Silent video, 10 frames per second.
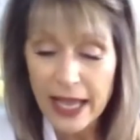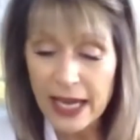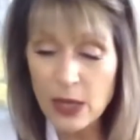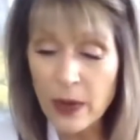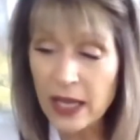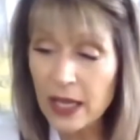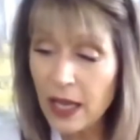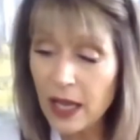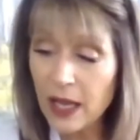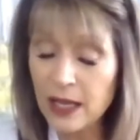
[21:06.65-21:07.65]
Anyway,
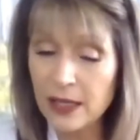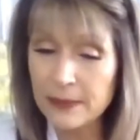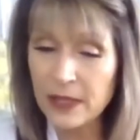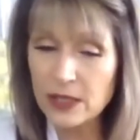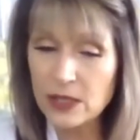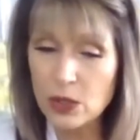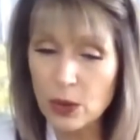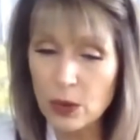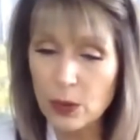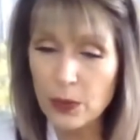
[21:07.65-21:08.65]
um,
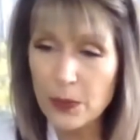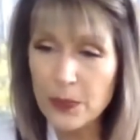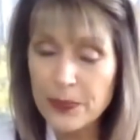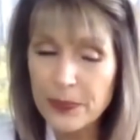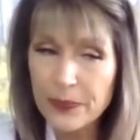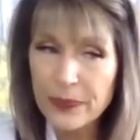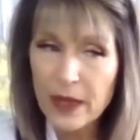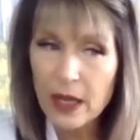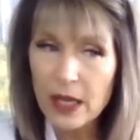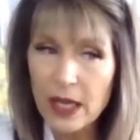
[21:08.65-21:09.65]
so
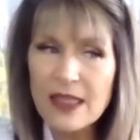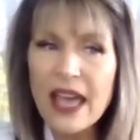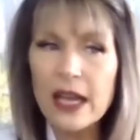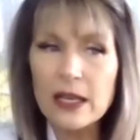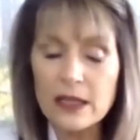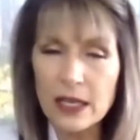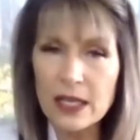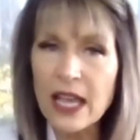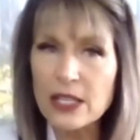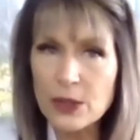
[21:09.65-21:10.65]
in that in
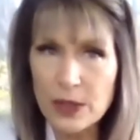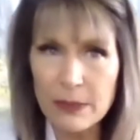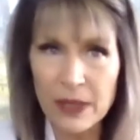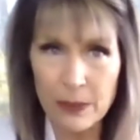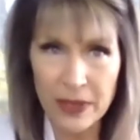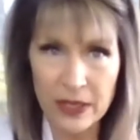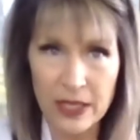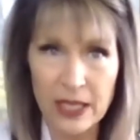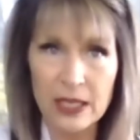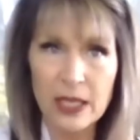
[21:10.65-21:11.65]
that treatment
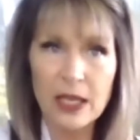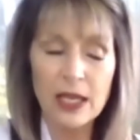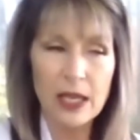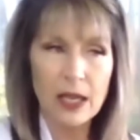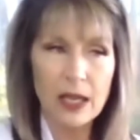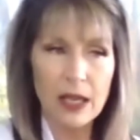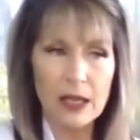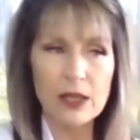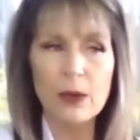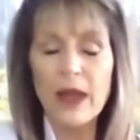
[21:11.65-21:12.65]
period, you
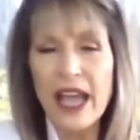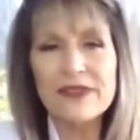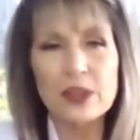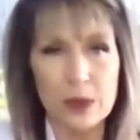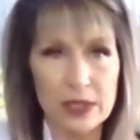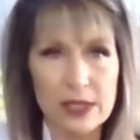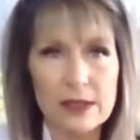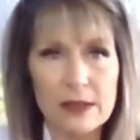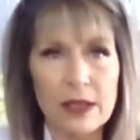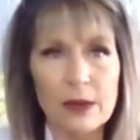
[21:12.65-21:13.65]
know, afterwards,
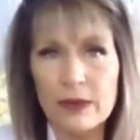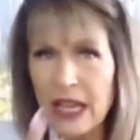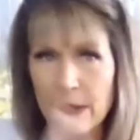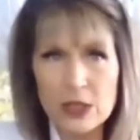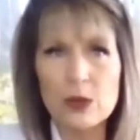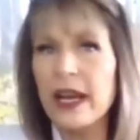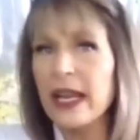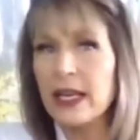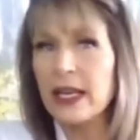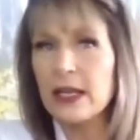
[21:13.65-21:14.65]
you know, that was
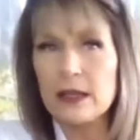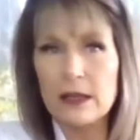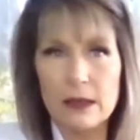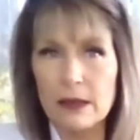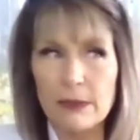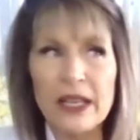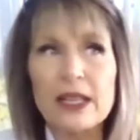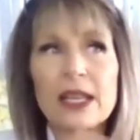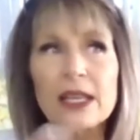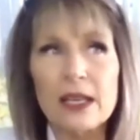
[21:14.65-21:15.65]
great, but
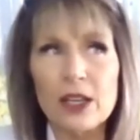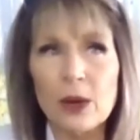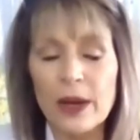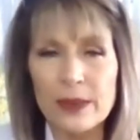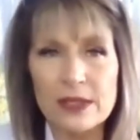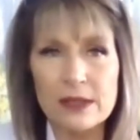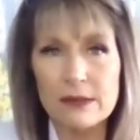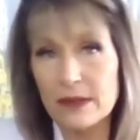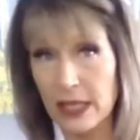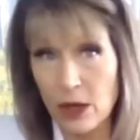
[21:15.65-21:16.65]
then you know, I was
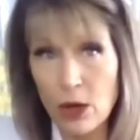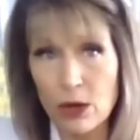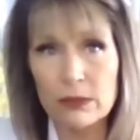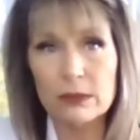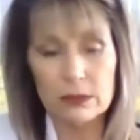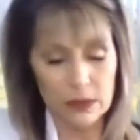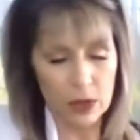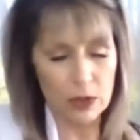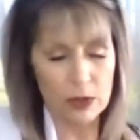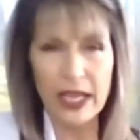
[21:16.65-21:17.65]
sent home,
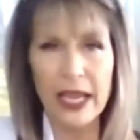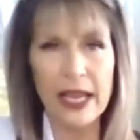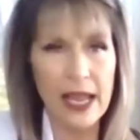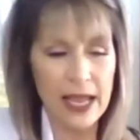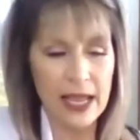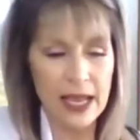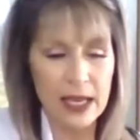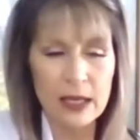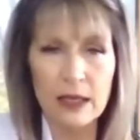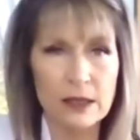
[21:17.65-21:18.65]
go to A A,
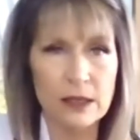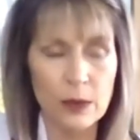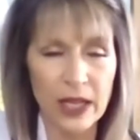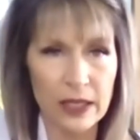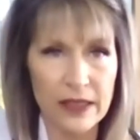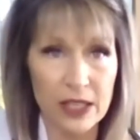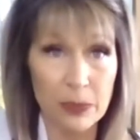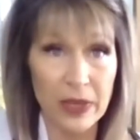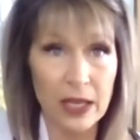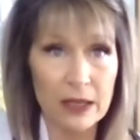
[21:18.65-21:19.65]
and do weekly therapy.